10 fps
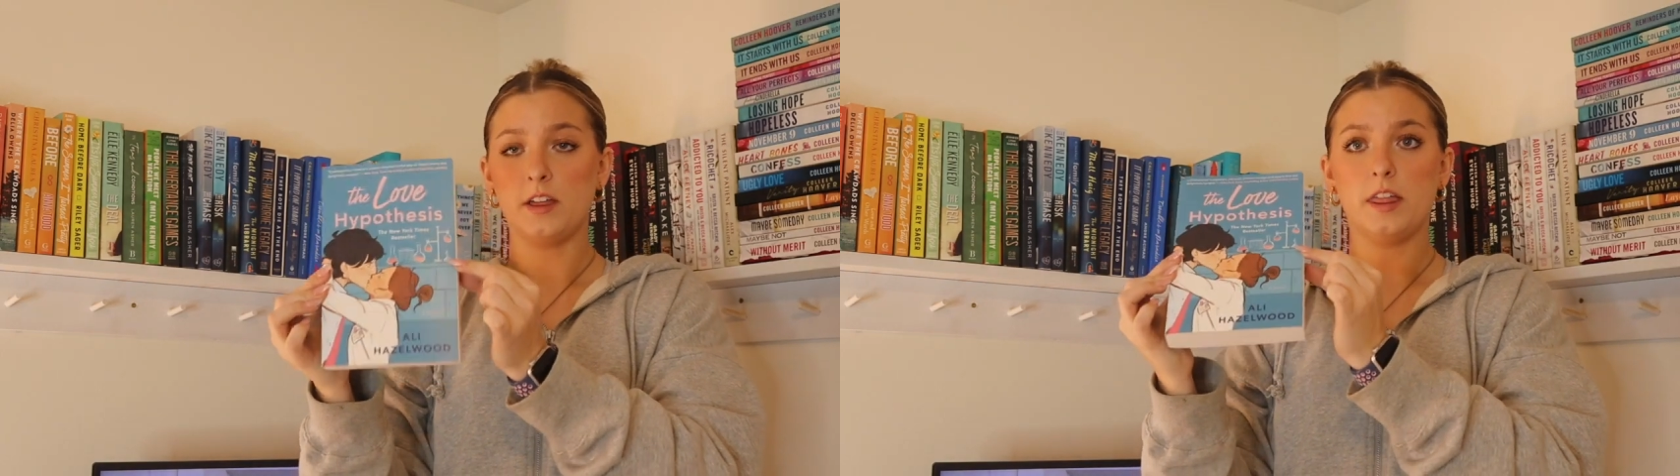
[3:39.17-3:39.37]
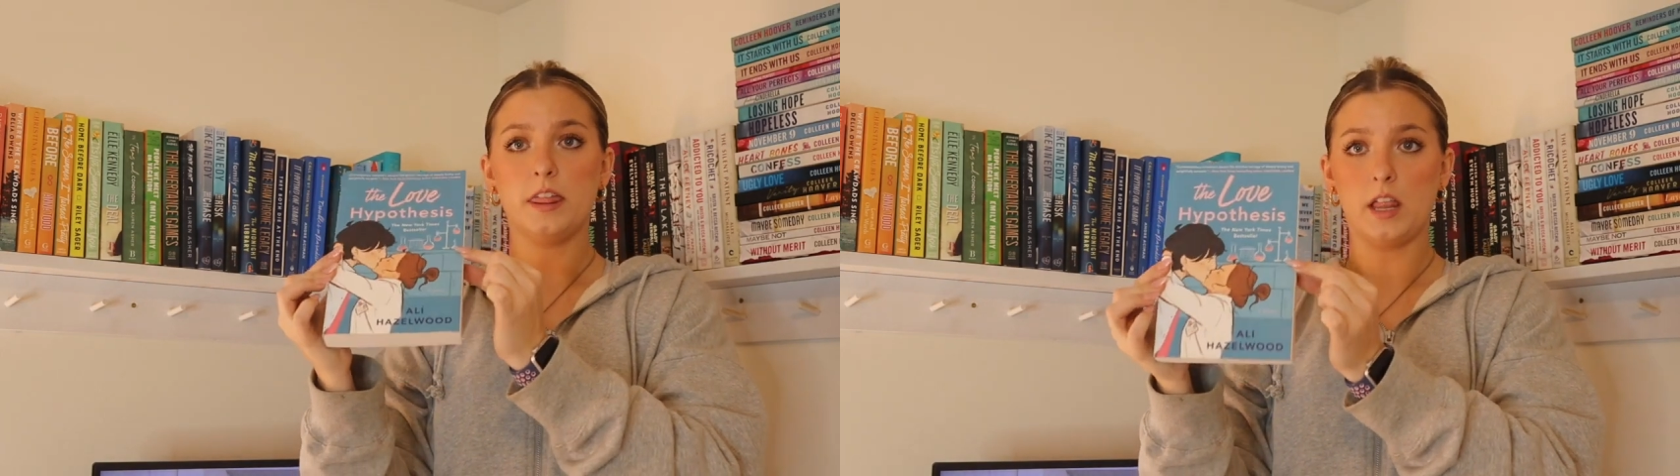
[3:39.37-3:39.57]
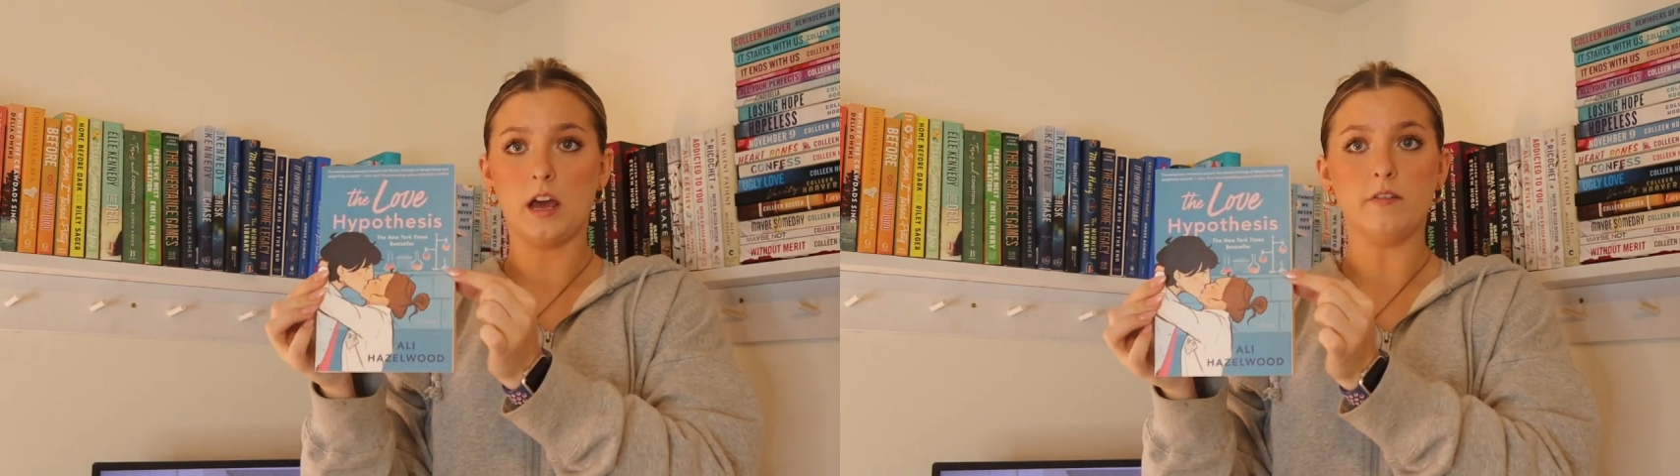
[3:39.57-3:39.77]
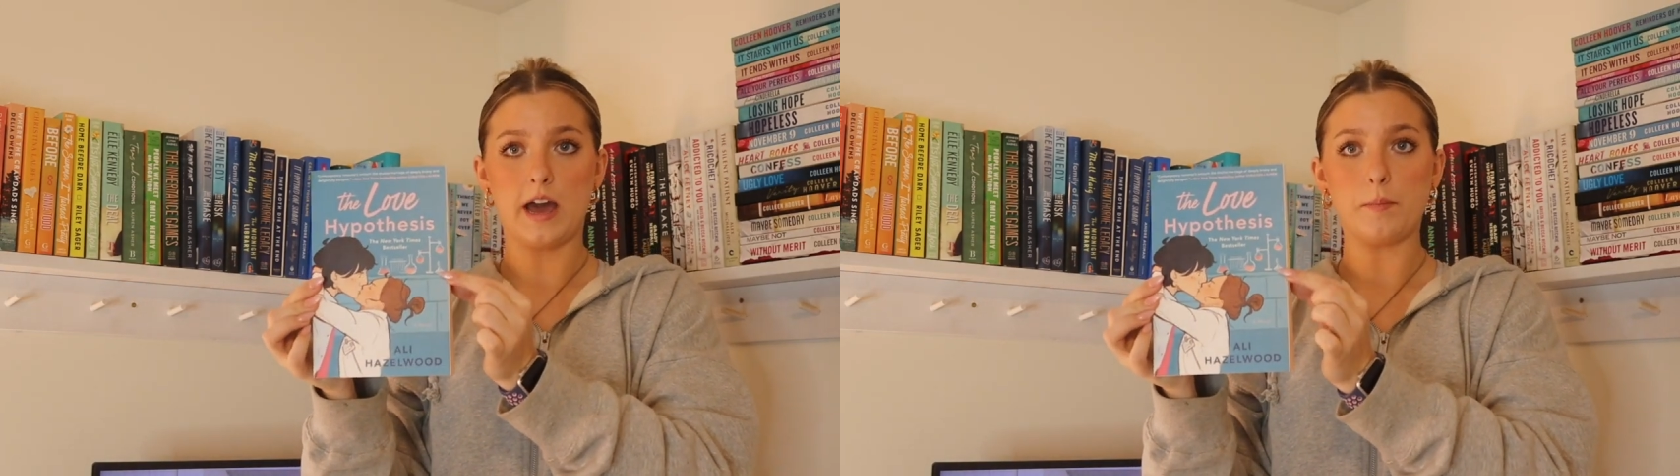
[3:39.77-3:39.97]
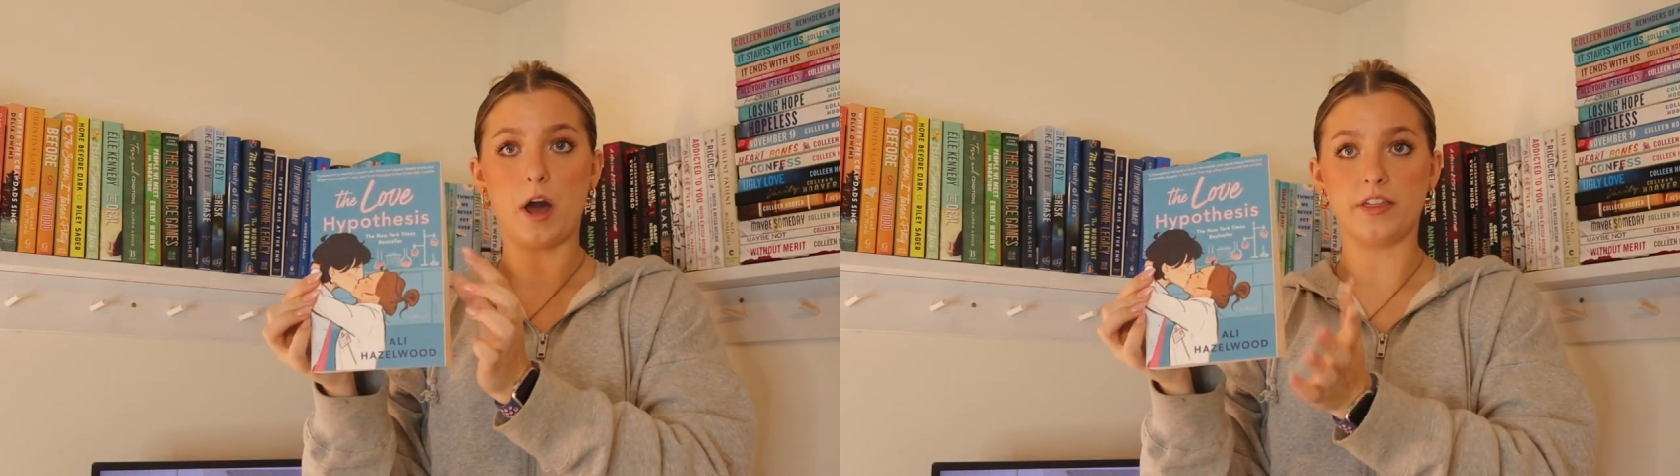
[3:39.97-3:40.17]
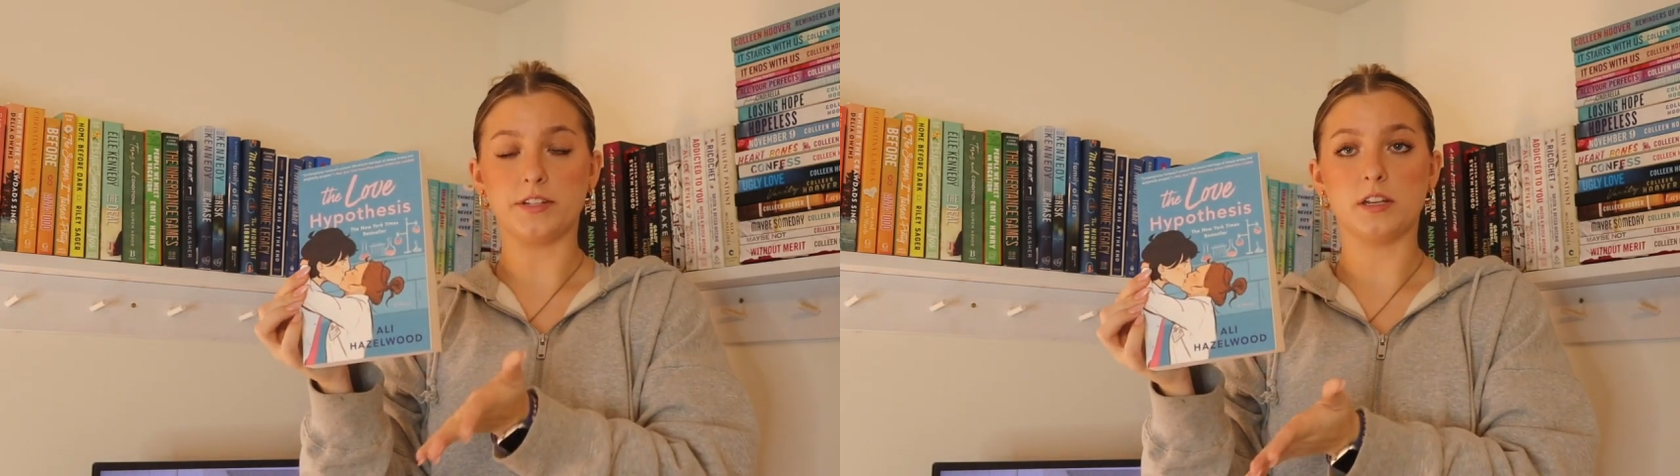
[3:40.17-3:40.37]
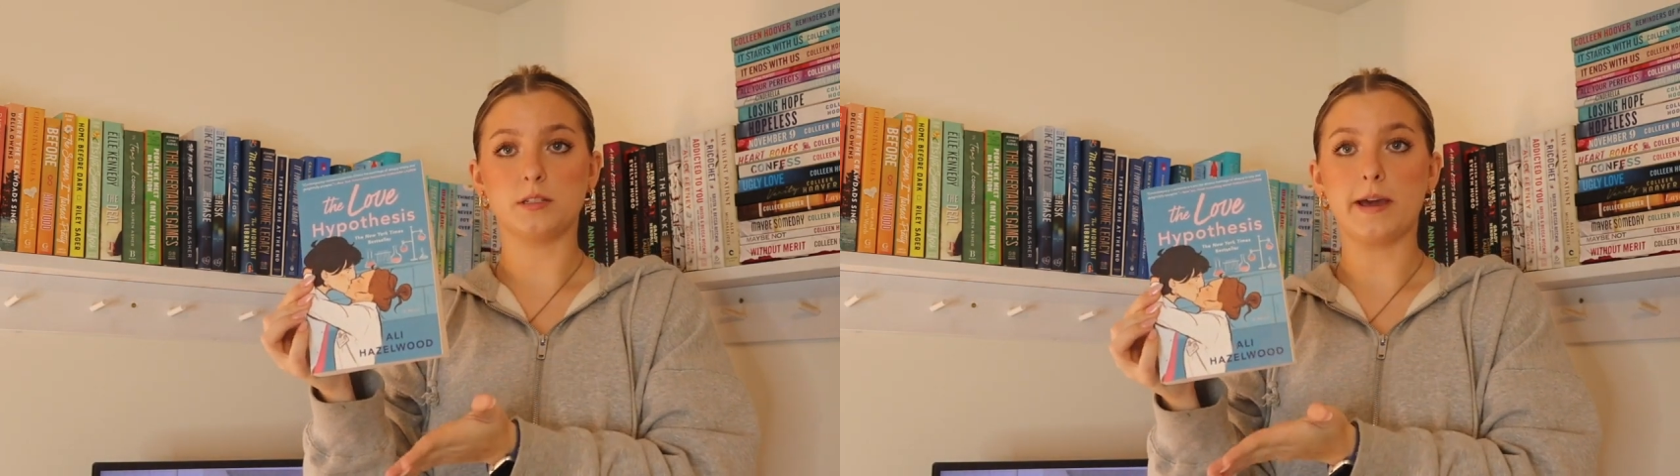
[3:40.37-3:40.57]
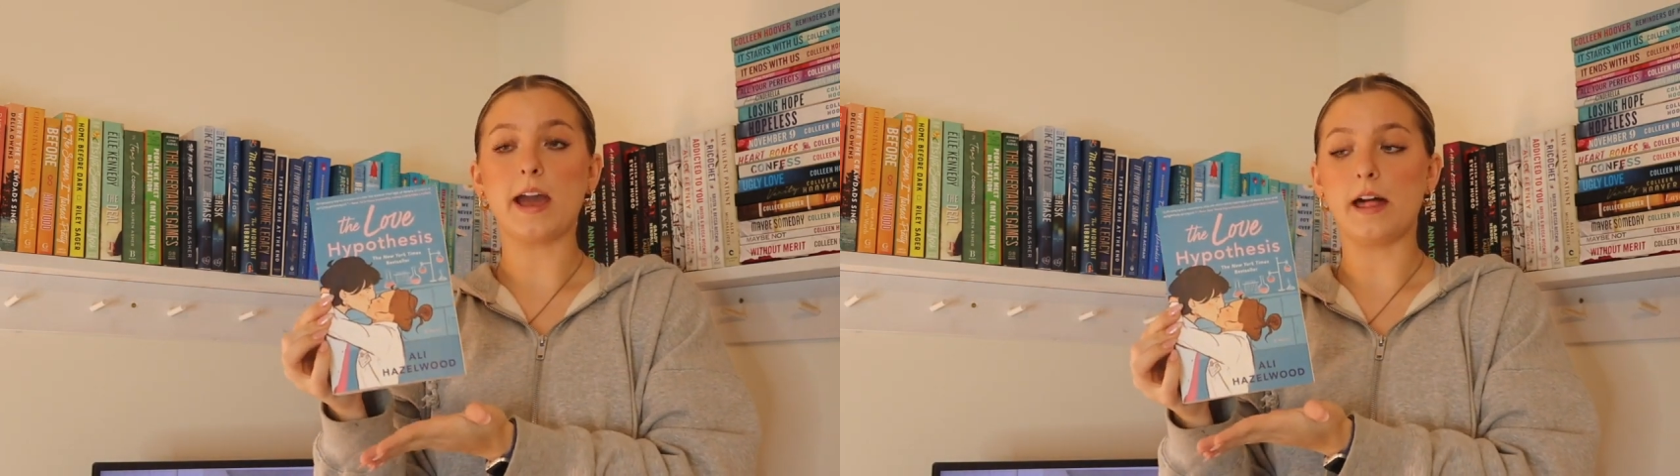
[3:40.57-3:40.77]
The Love
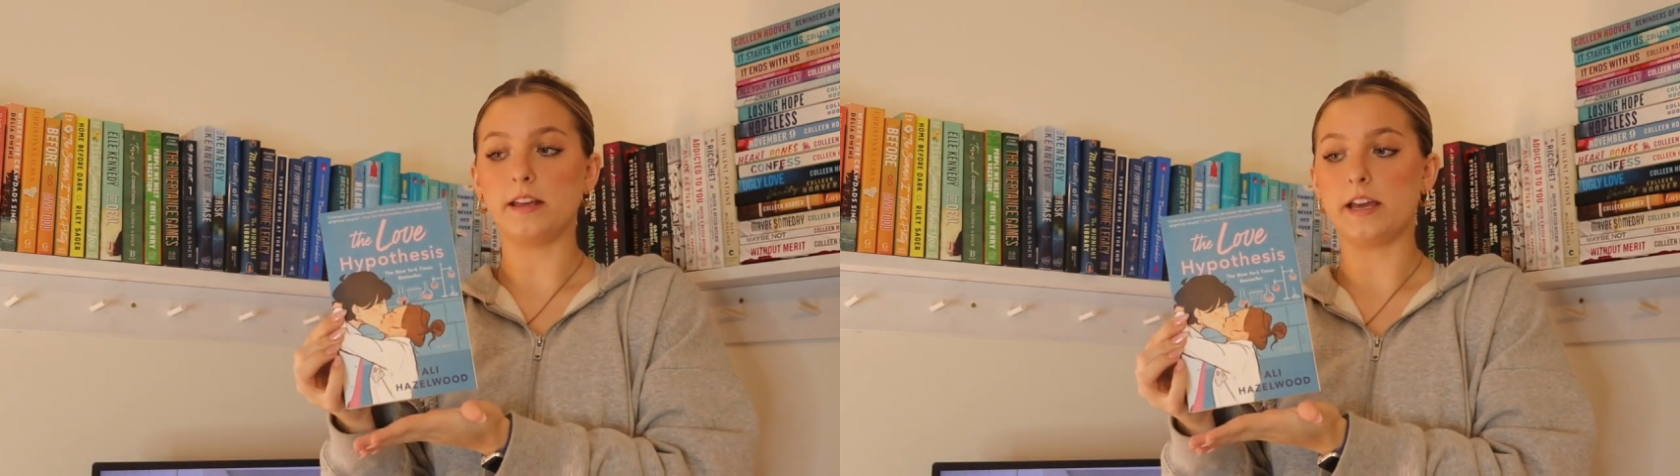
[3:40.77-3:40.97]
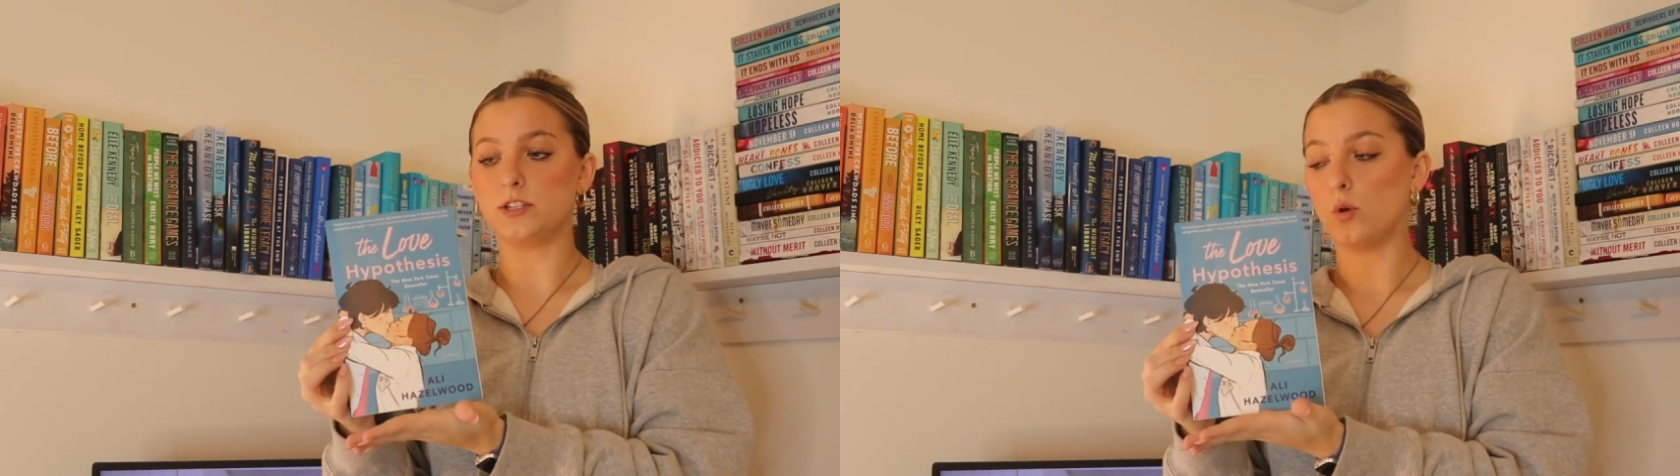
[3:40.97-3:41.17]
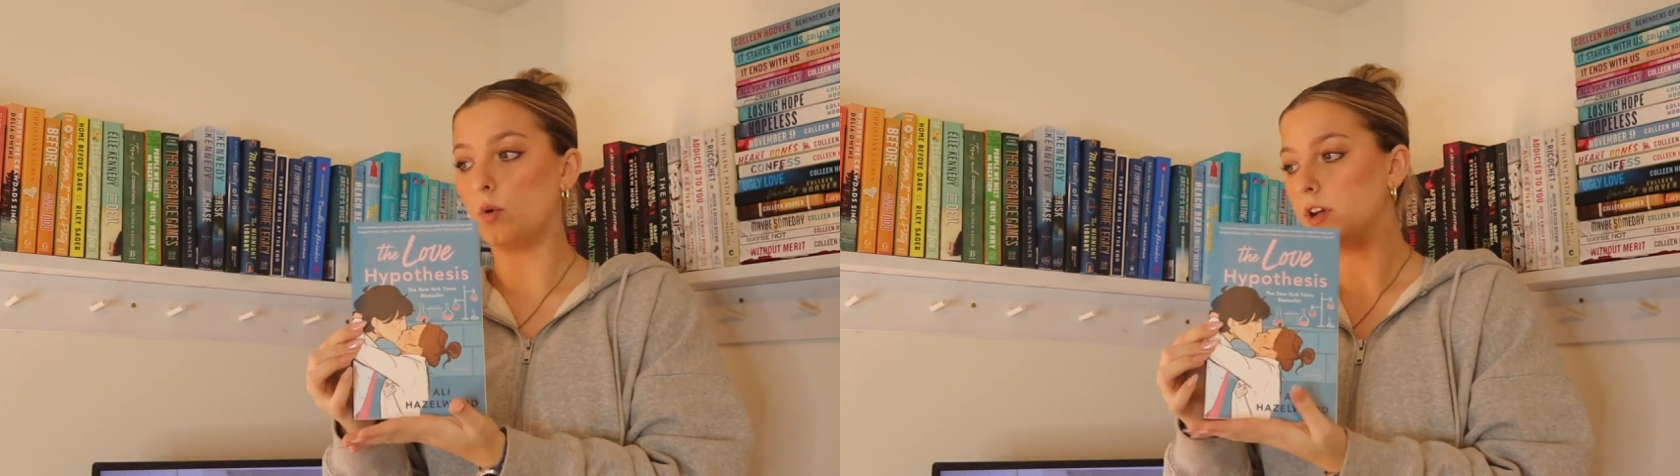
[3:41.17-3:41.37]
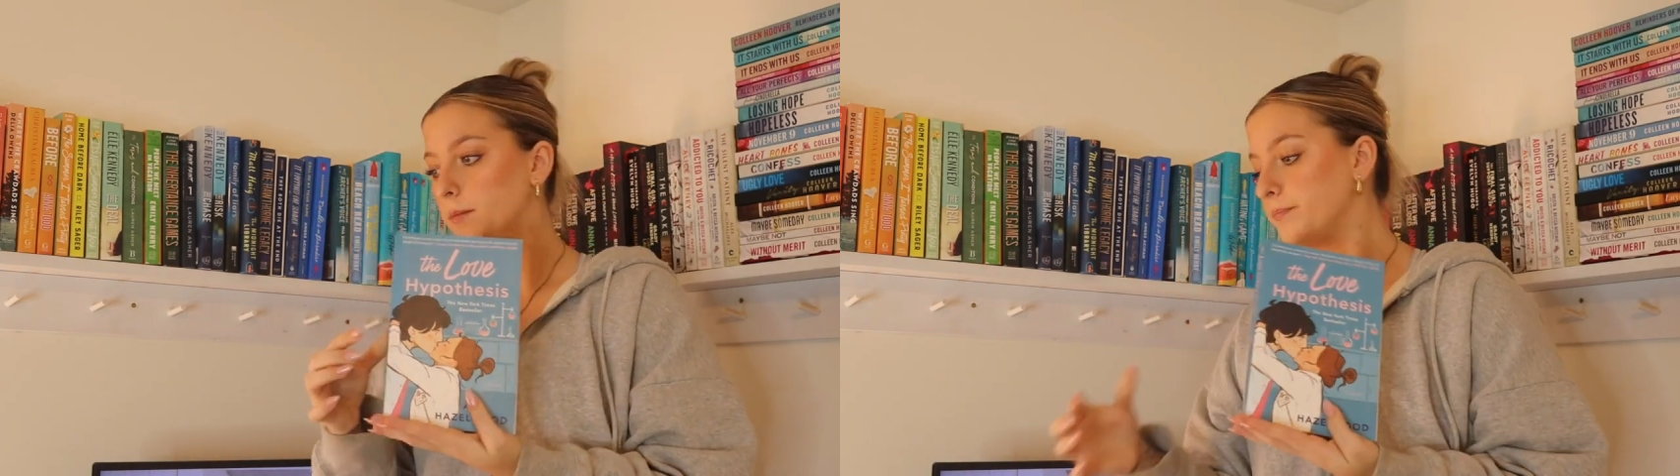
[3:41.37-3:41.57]
Hypothesis by Ali Hazelwood.